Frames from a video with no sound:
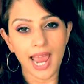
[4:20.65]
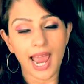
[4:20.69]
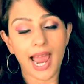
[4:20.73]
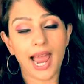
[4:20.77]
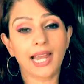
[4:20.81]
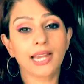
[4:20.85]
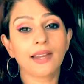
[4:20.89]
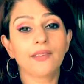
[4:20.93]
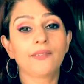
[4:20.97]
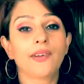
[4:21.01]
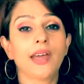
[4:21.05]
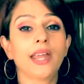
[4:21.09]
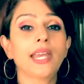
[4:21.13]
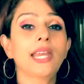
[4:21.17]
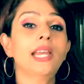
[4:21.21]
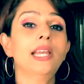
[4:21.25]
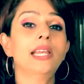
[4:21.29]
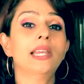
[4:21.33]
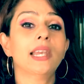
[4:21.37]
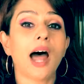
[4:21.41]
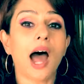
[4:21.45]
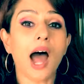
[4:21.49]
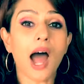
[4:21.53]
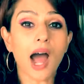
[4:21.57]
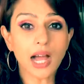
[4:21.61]
and a very
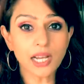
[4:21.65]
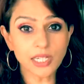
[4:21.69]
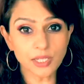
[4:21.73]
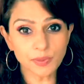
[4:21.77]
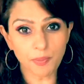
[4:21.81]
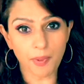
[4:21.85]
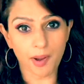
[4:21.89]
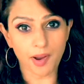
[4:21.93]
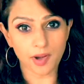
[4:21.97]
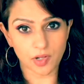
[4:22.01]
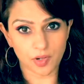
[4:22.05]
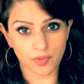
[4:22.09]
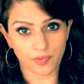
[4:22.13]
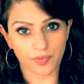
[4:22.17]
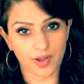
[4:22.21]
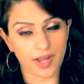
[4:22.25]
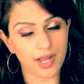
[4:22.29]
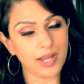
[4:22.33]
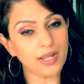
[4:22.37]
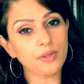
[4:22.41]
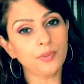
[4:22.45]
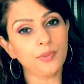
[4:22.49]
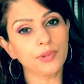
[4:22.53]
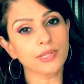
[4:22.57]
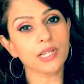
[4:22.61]
large part of
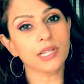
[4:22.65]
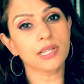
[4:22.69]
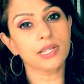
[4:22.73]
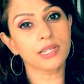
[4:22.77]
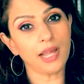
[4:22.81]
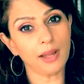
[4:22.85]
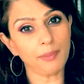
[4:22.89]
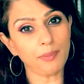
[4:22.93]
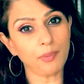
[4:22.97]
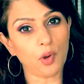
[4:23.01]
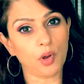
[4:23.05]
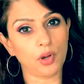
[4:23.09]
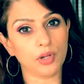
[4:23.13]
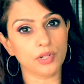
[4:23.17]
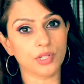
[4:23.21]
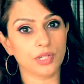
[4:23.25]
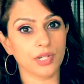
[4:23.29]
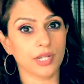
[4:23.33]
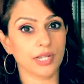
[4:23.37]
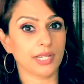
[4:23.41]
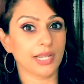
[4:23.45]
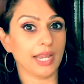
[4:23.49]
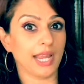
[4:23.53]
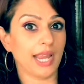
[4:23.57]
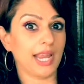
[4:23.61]
us, which is
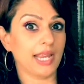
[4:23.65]
subconscious,